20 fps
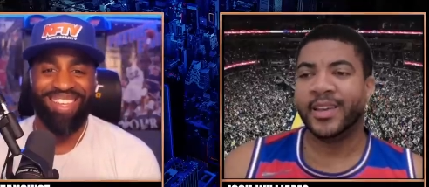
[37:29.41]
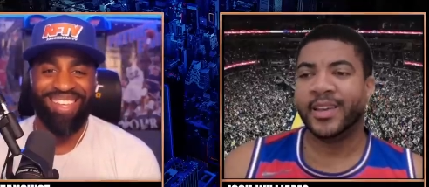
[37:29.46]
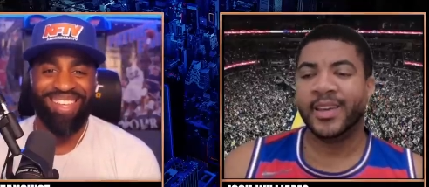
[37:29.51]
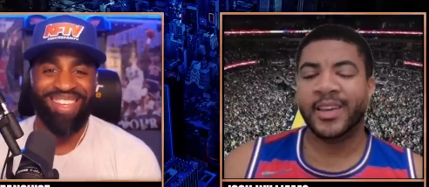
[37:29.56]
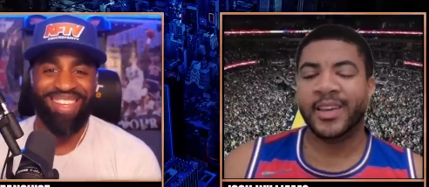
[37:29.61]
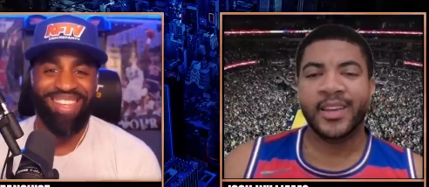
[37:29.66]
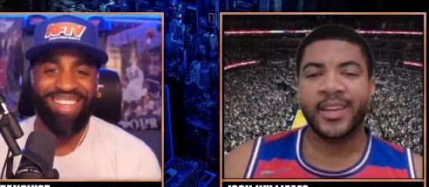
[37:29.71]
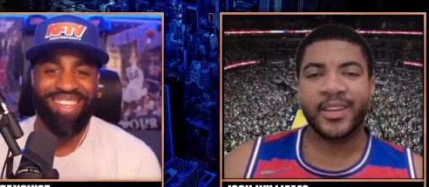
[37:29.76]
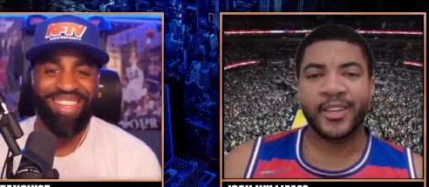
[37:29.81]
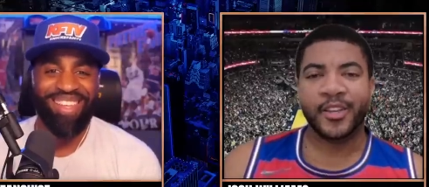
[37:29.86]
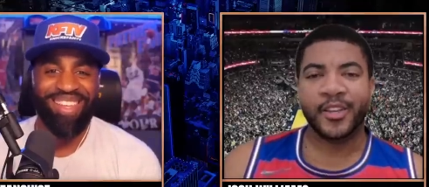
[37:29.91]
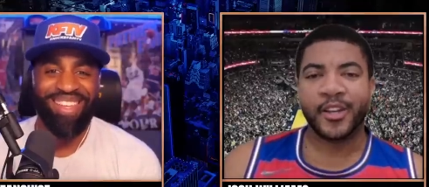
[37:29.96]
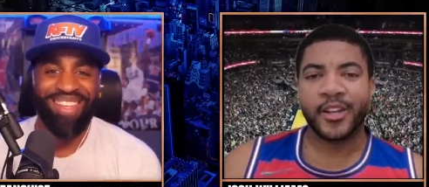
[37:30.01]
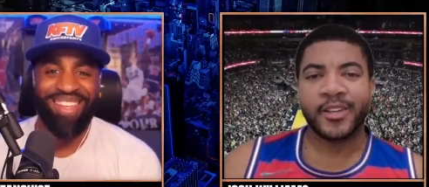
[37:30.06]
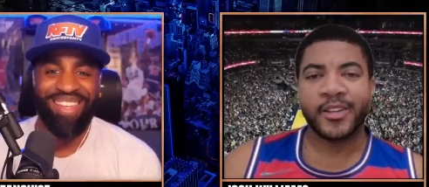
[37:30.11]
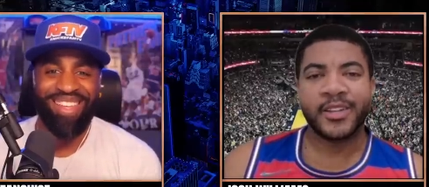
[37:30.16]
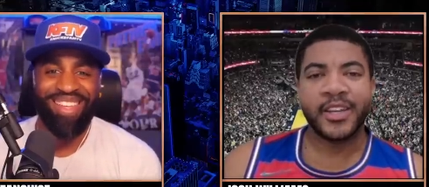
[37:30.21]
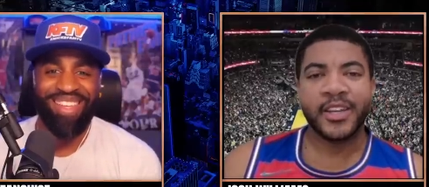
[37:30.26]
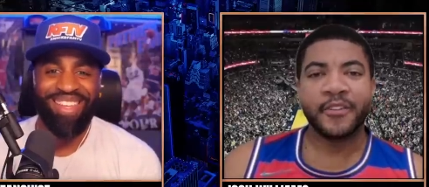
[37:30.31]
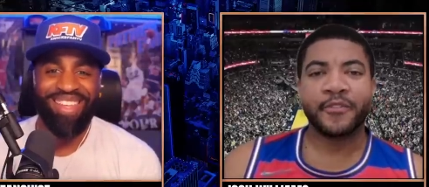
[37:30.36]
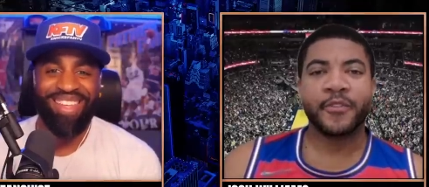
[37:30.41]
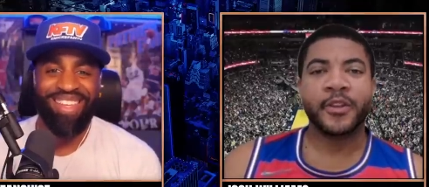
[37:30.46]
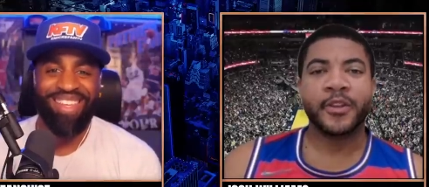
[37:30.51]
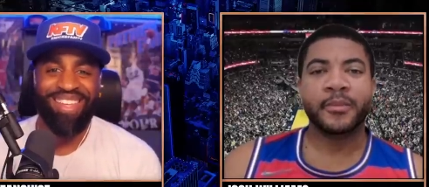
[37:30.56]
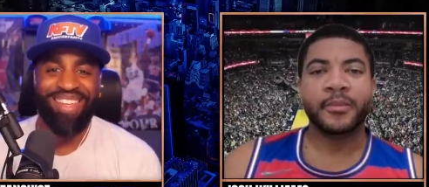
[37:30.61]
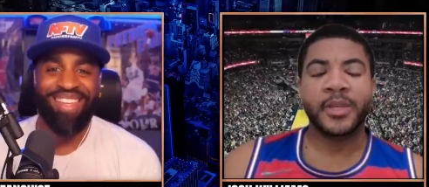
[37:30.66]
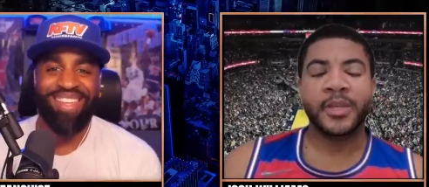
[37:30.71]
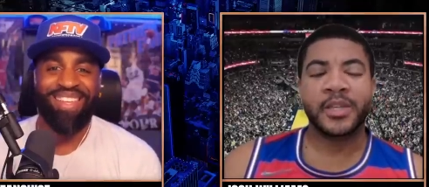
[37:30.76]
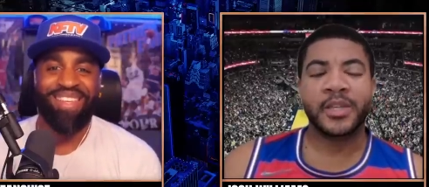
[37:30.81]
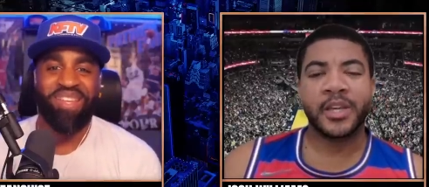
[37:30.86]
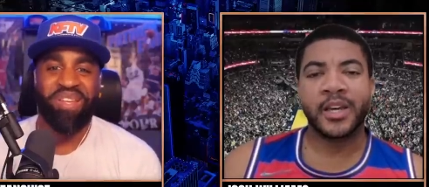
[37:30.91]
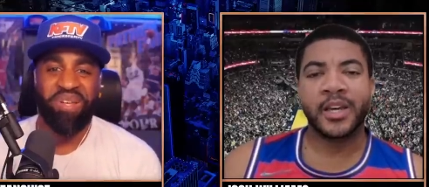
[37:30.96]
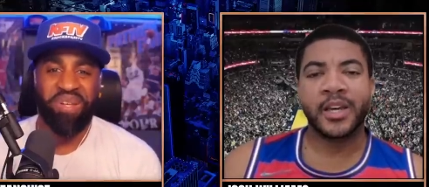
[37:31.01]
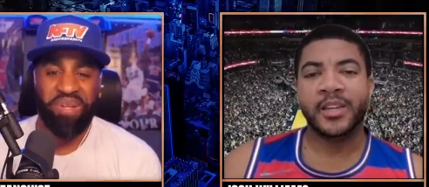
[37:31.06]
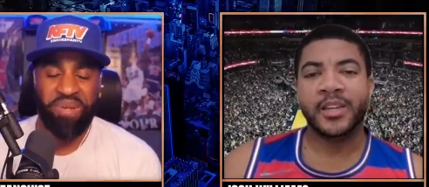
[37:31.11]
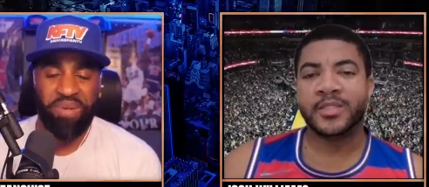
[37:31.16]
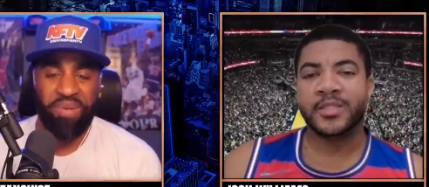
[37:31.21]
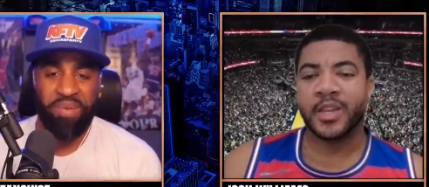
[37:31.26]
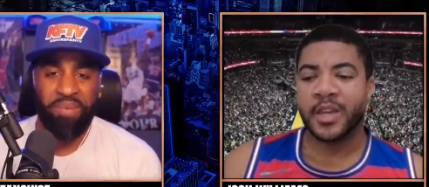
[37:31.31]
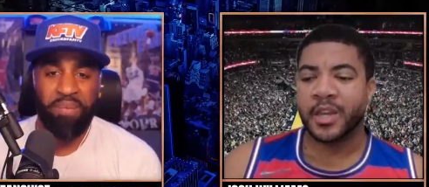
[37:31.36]
Speaker 1: you're different because
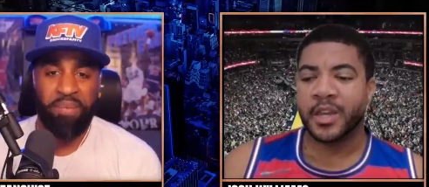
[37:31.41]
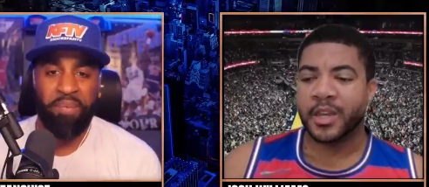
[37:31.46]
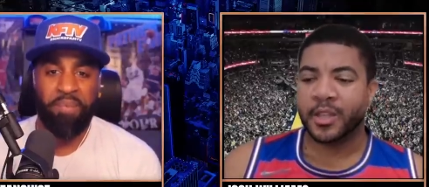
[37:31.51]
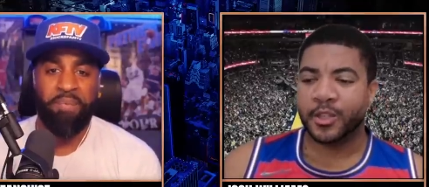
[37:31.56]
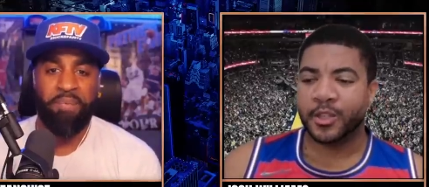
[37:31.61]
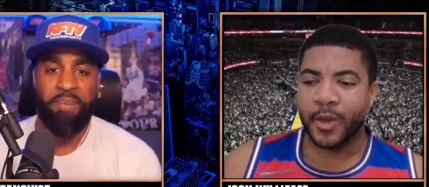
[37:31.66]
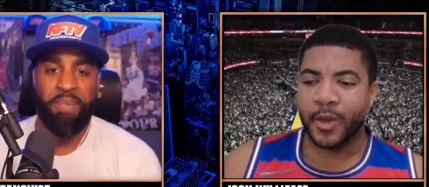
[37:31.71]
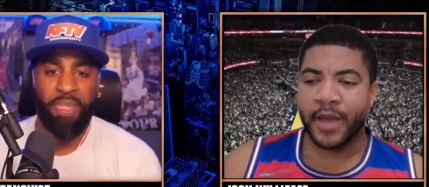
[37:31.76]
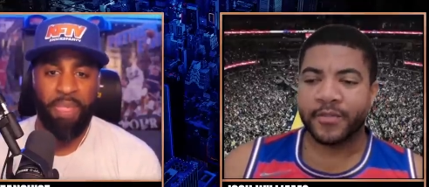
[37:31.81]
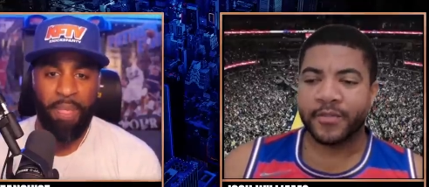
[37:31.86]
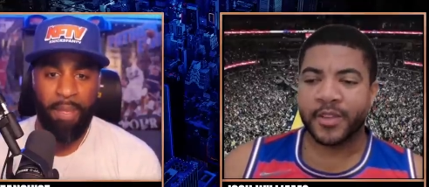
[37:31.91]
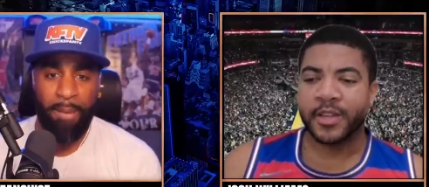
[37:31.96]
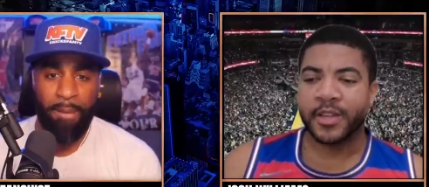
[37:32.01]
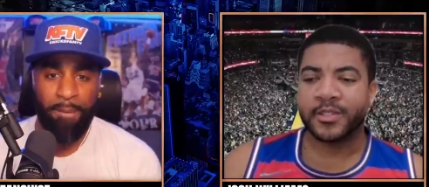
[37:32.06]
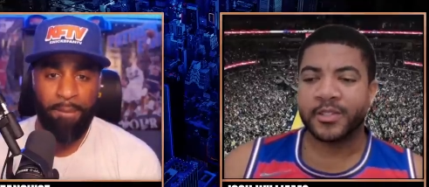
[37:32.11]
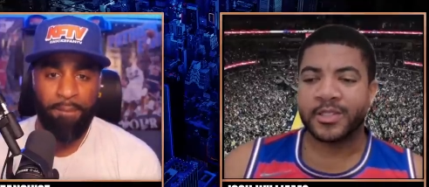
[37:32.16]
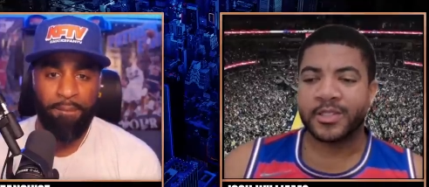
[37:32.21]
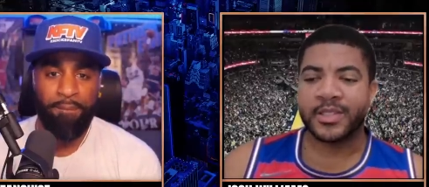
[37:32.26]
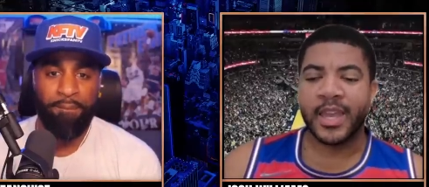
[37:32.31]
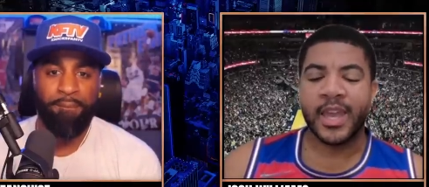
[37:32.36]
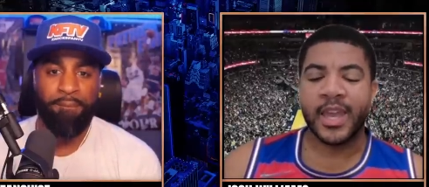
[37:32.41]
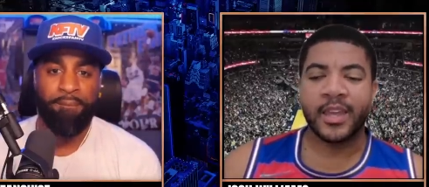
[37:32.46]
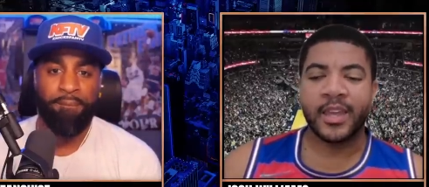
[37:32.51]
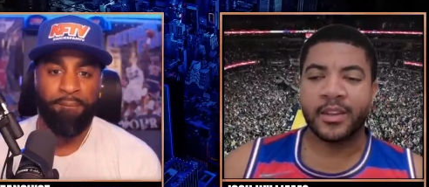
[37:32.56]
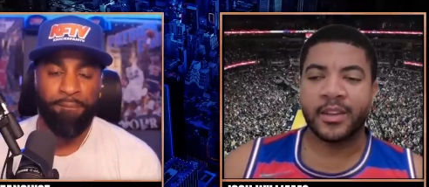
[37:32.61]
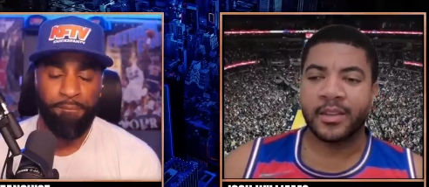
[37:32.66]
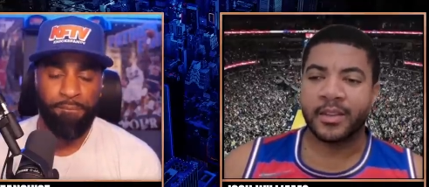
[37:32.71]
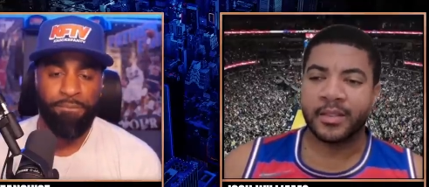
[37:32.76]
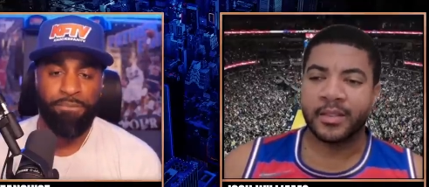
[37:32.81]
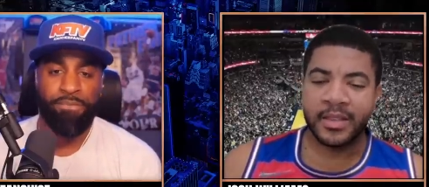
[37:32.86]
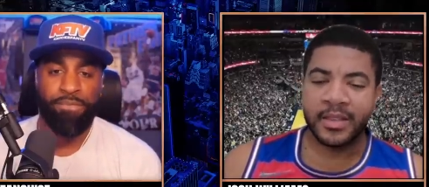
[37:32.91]
you have to understand Knick